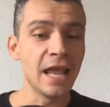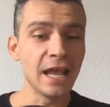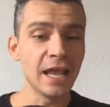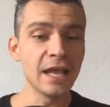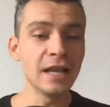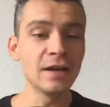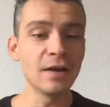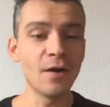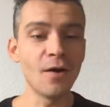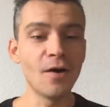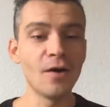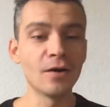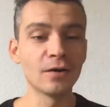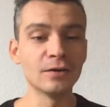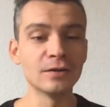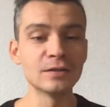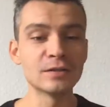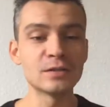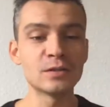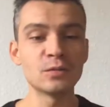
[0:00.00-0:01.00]
in
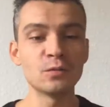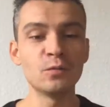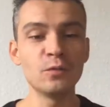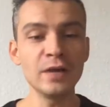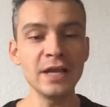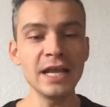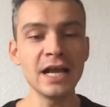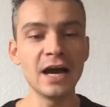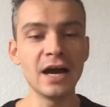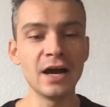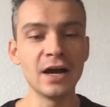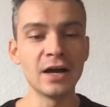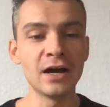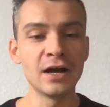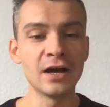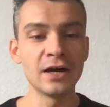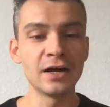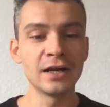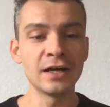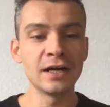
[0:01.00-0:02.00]
August. We
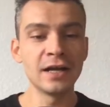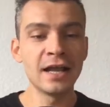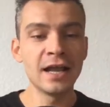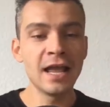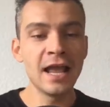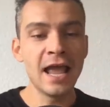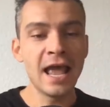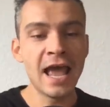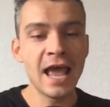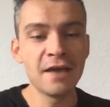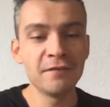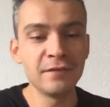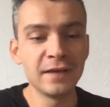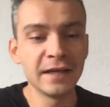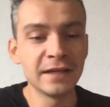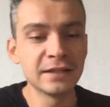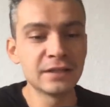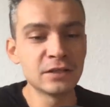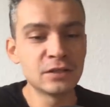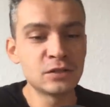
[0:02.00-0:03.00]
are
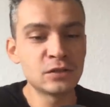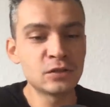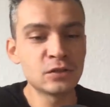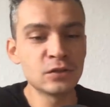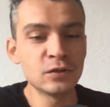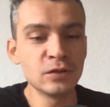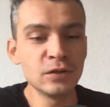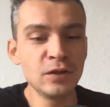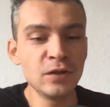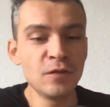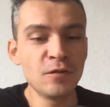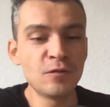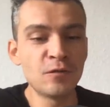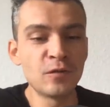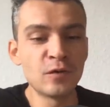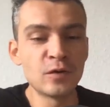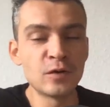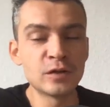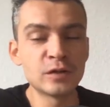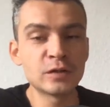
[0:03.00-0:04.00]
having the
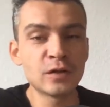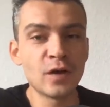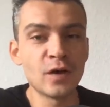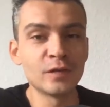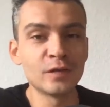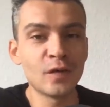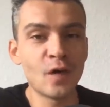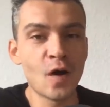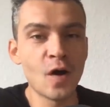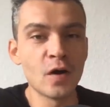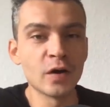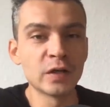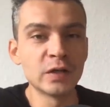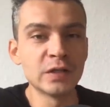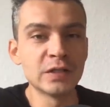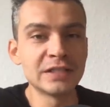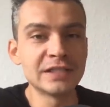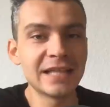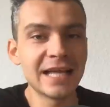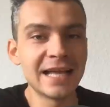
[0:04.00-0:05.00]
31st of
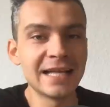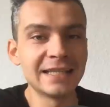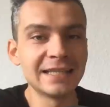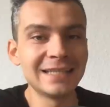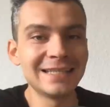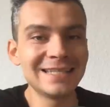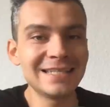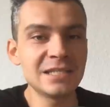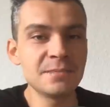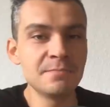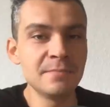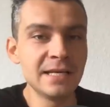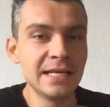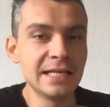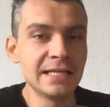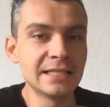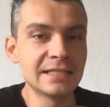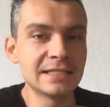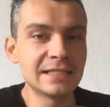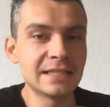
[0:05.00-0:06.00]
August, and this
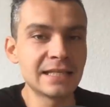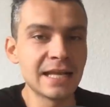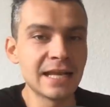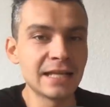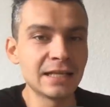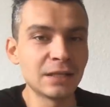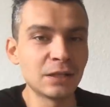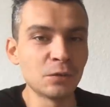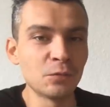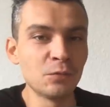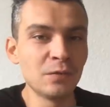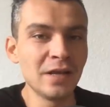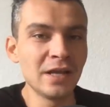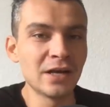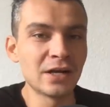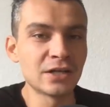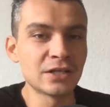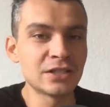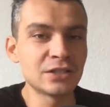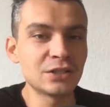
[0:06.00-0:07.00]
means that
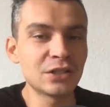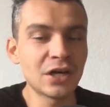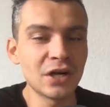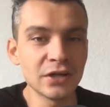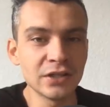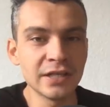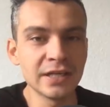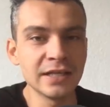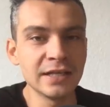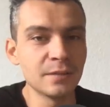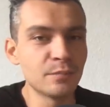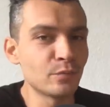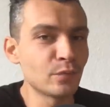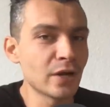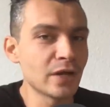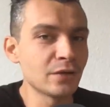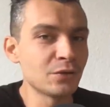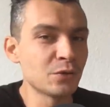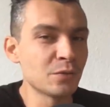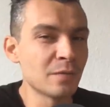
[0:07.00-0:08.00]
we are starting in a
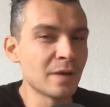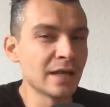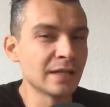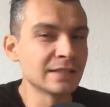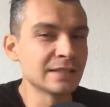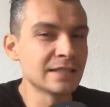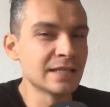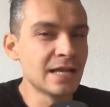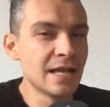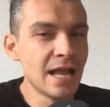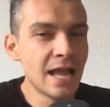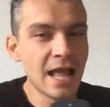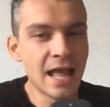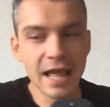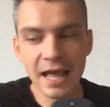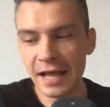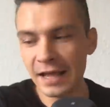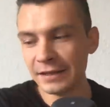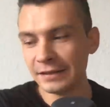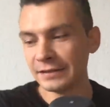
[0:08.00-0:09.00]
brand new month,
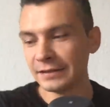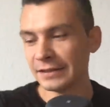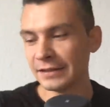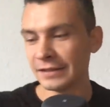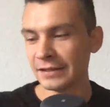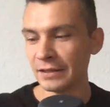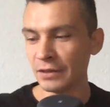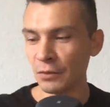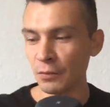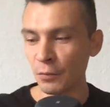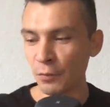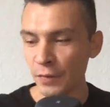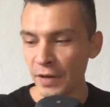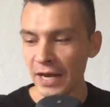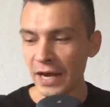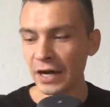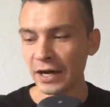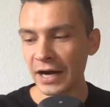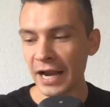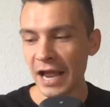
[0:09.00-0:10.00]
and
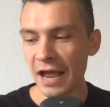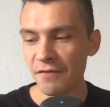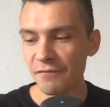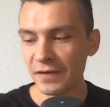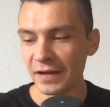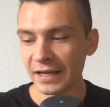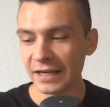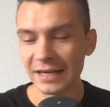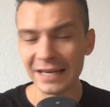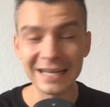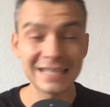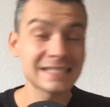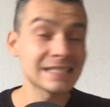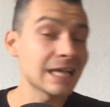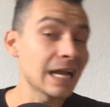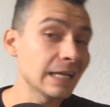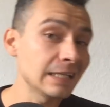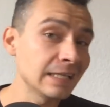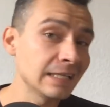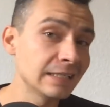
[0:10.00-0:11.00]
we are having an
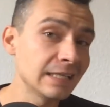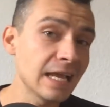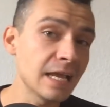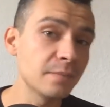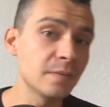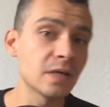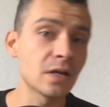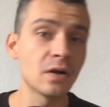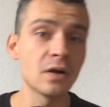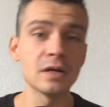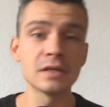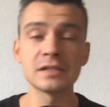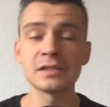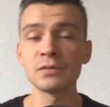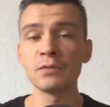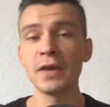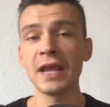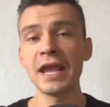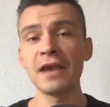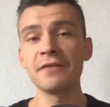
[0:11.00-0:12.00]
exciting day because we